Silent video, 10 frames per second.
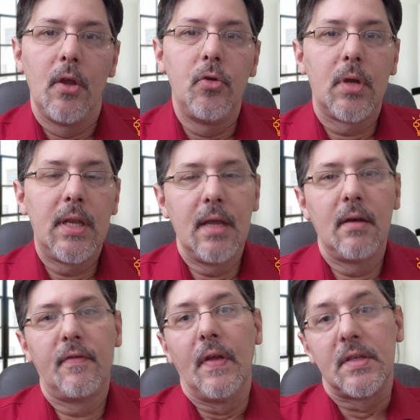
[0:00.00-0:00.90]
you could
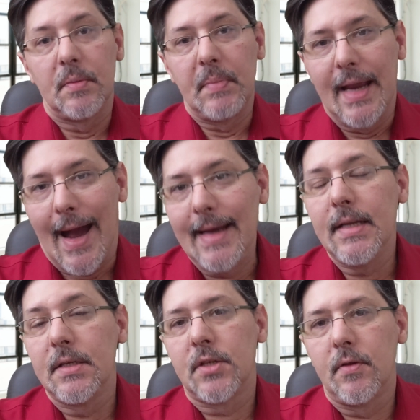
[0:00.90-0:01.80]
give some
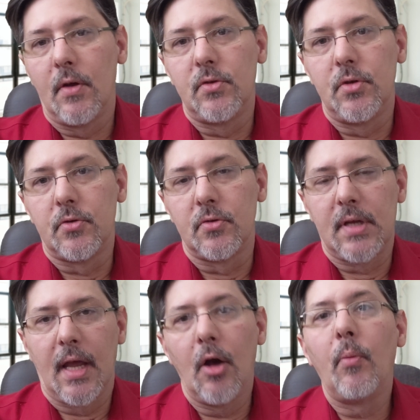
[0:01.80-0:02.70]
guidance to those users
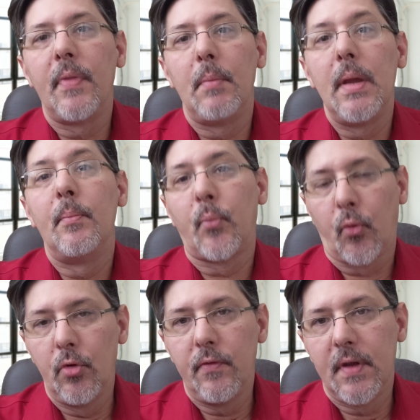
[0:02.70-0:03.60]
to help them
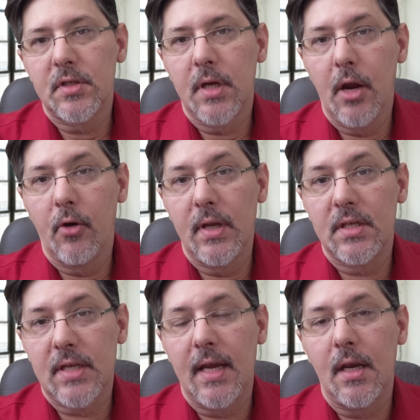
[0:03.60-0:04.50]
improve the security
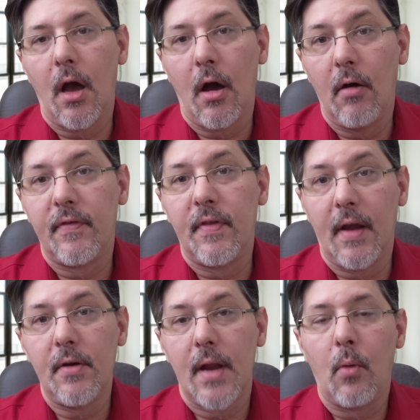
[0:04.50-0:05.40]
state of
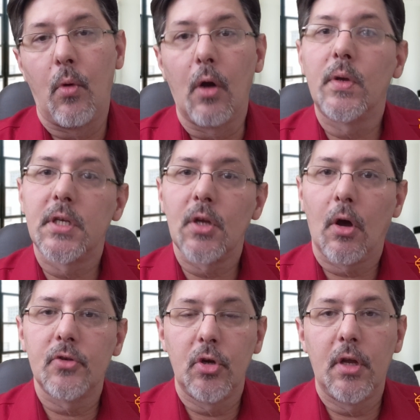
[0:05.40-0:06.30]
their network, which is
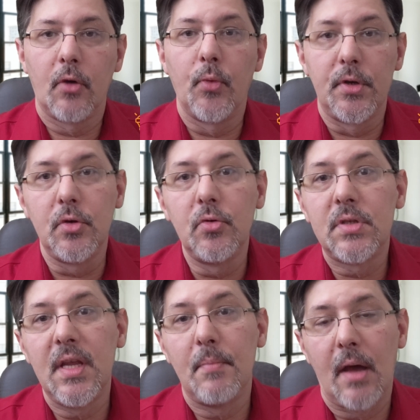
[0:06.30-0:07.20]
also going to reduce
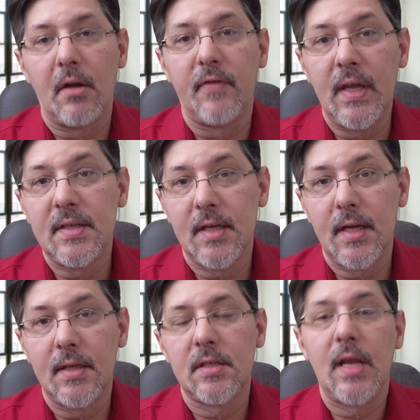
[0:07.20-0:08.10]
the amount of
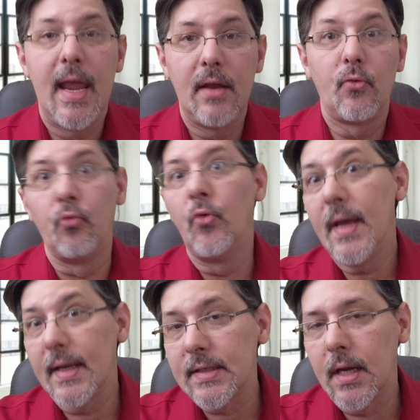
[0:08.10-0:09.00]
incidents and
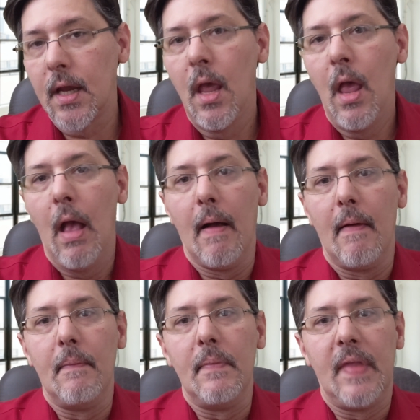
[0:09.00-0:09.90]
risk
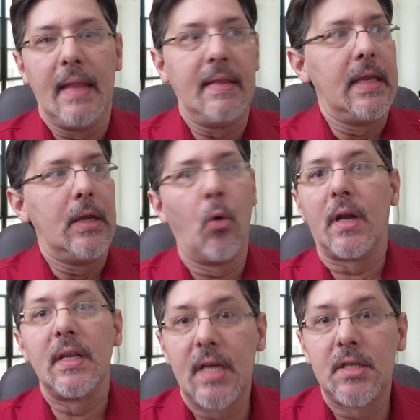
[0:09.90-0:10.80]
that the
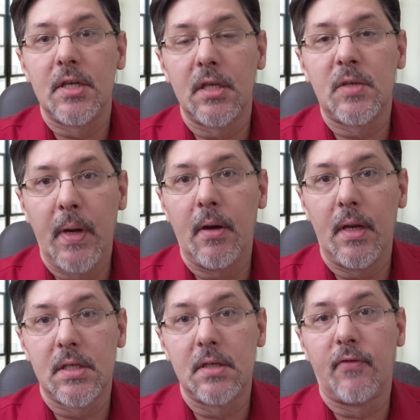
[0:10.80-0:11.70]
organization
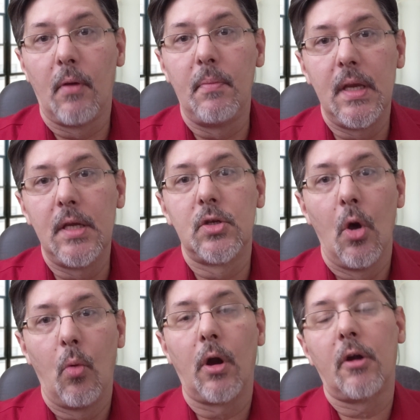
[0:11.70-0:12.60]
experiences from these
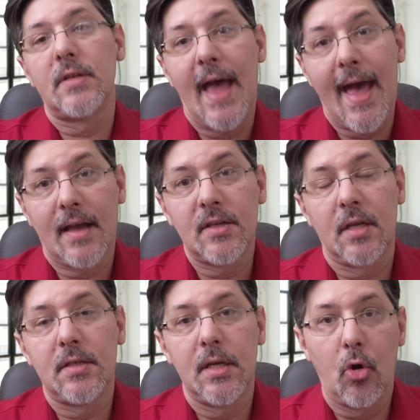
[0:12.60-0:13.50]
workers
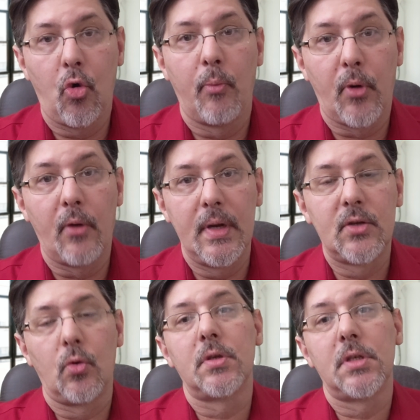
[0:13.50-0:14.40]
accessing corporate
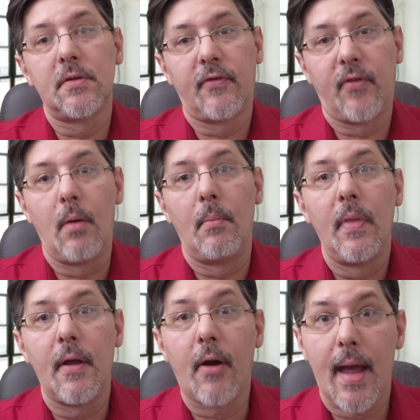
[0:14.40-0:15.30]
resources from
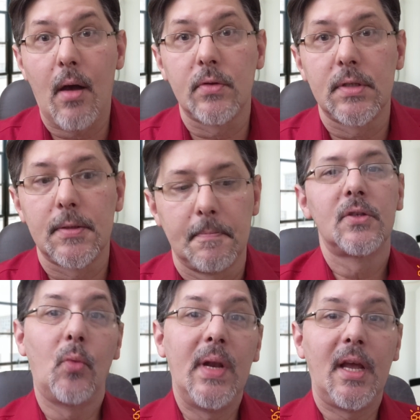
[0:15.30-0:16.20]
their house.
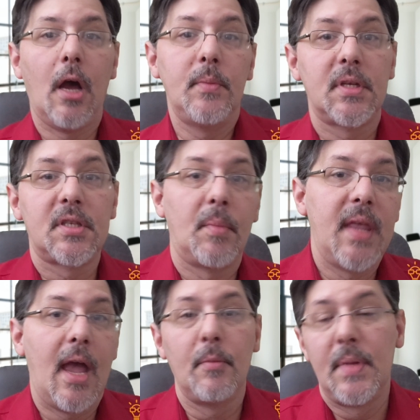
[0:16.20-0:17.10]
So when it comes to some of
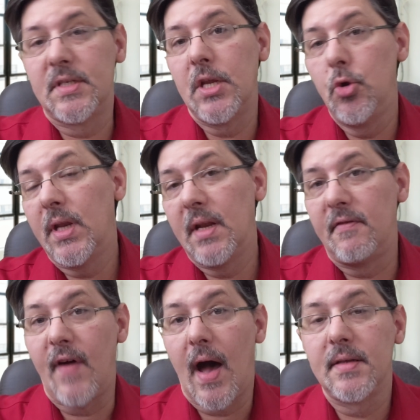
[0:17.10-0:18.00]
the elements that you can
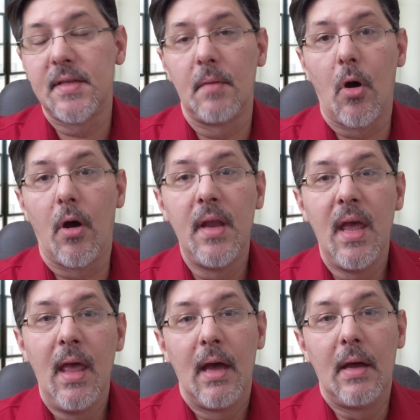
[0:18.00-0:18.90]
advise them on,
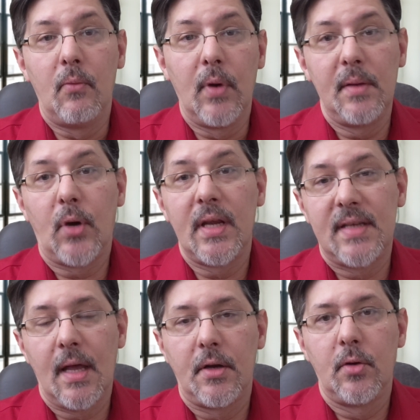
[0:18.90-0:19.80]
it really breaks
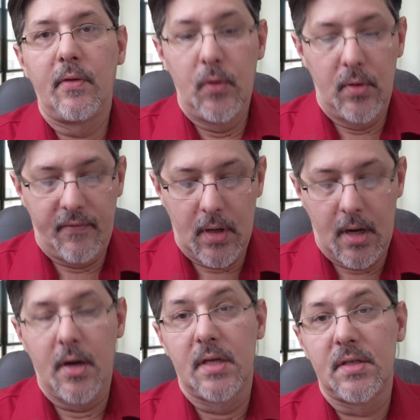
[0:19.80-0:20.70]
down into a few different
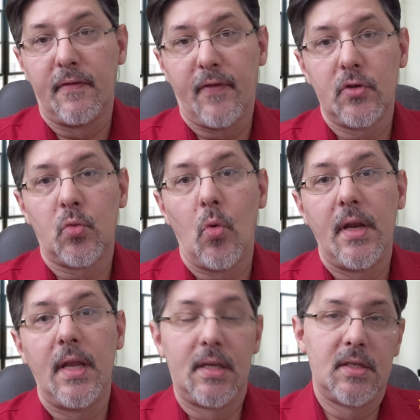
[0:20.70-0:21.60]
areas. The first
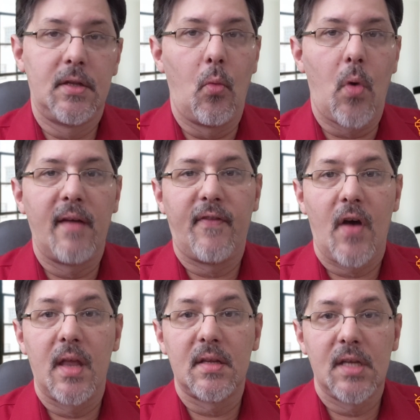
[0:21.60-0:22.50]
one is the Wi-Fi
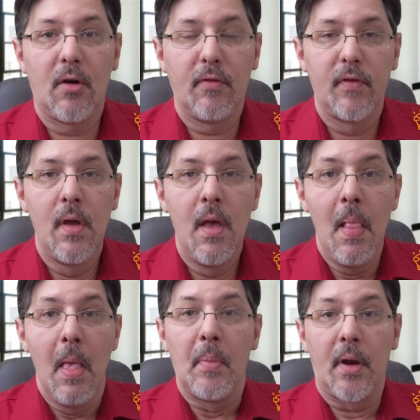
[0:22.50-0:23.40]
itself,
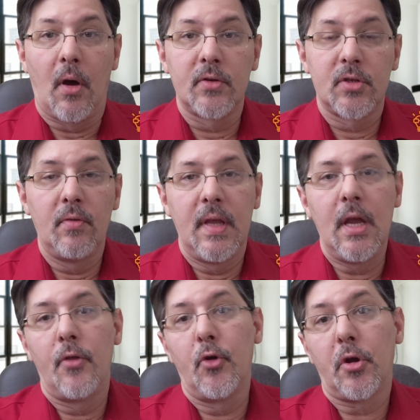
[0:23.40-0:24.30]
but also the
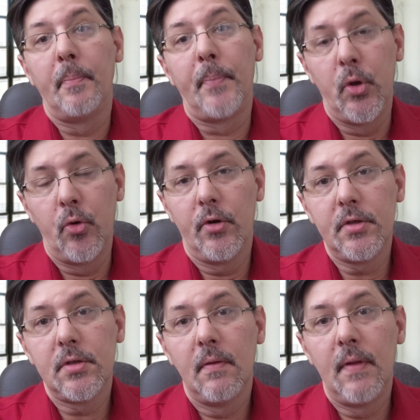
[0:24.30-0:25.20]
other
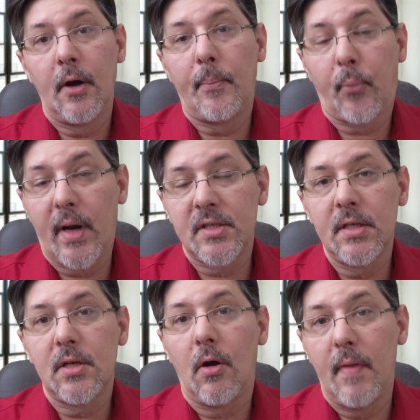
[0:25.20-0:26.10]
computers that are
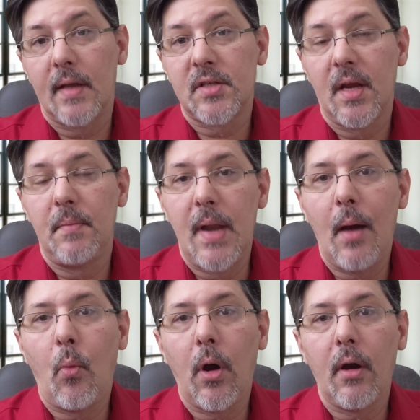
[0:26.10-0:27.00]
present on that same
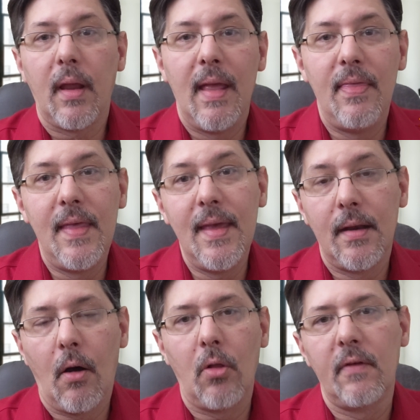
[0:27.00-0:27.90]
network, and
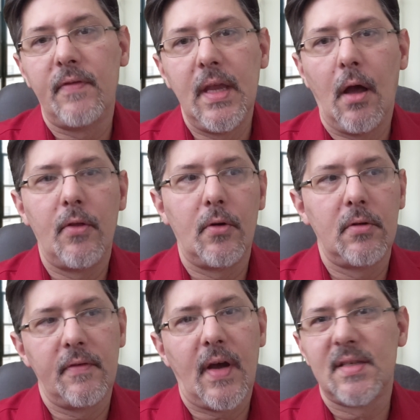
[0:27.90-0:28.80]
then all of the other
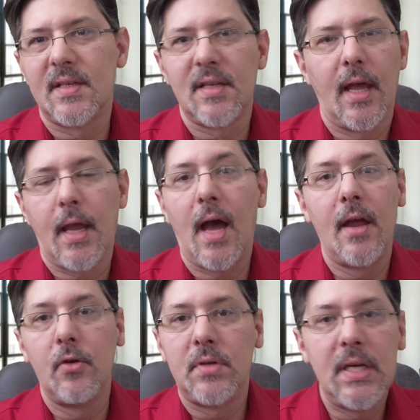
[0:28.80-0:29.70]
devices like
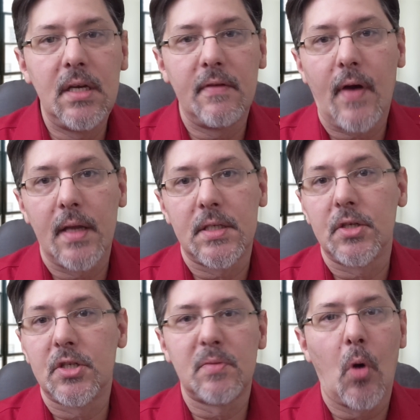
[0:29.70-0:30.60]
IoT
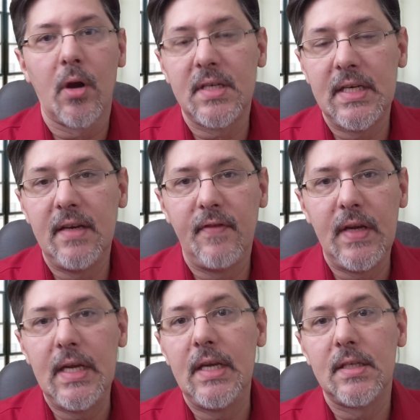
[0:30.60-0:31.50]
devices, smart
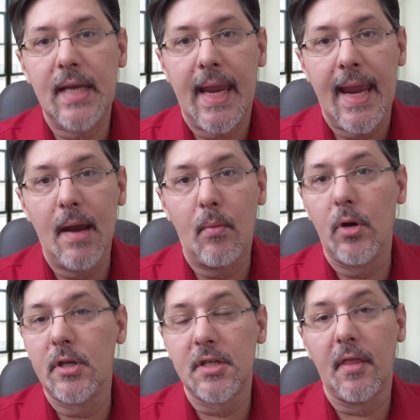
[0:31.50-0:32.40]
TVs,
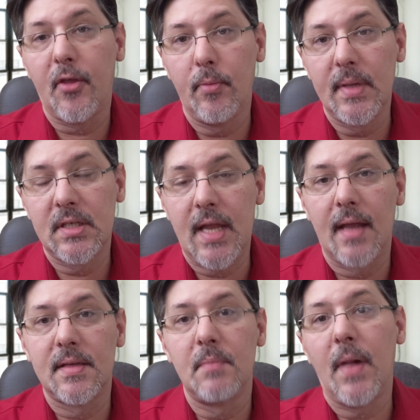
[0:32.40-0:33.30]
cameras, and
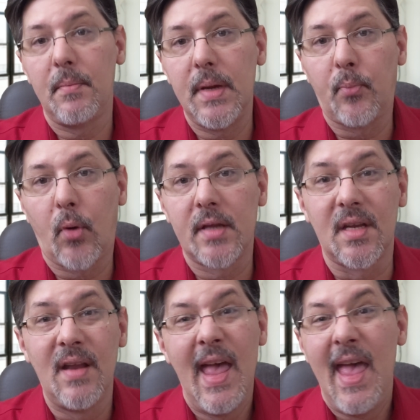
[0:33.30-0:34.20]
thermostats that might be
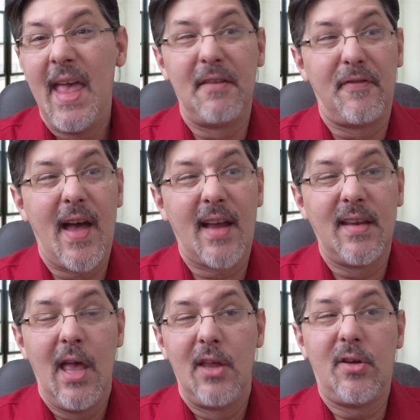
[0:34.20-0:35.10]
present. In fact,
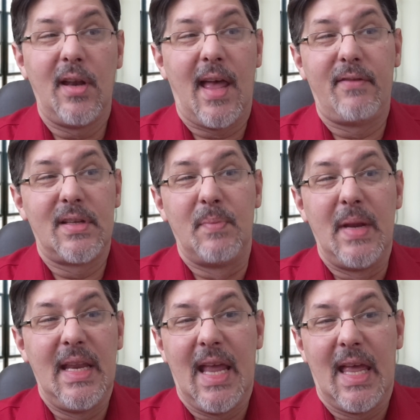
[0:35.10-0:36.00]
you could have as
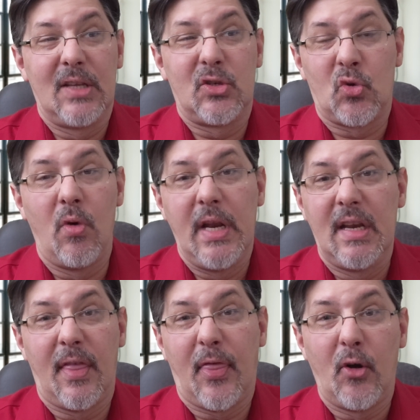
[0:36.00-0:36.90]
many as 20
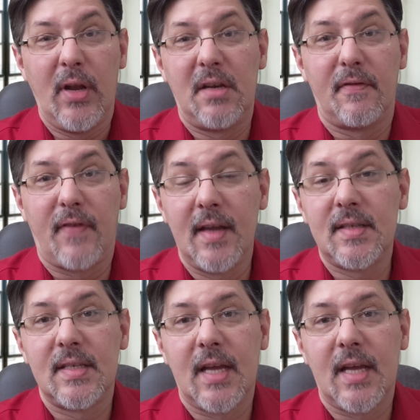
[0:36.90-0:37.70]
to 30 devices